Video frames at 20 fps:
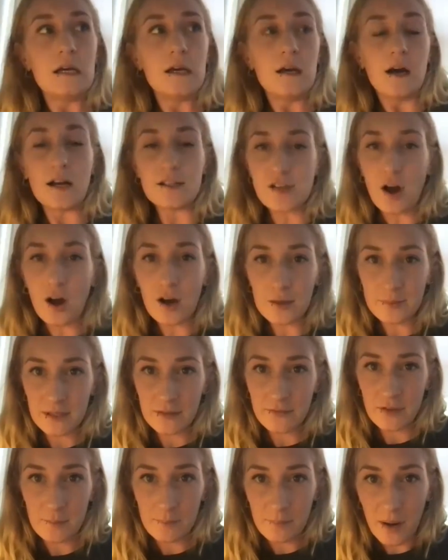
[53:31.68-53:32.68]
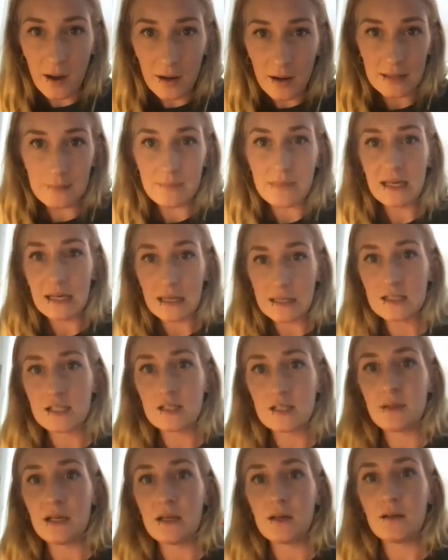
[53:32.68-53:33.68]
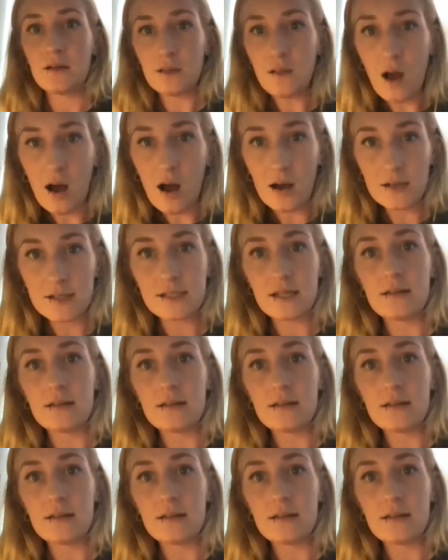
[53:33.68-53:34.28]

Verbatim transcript: autonomy of the body begins to be lost,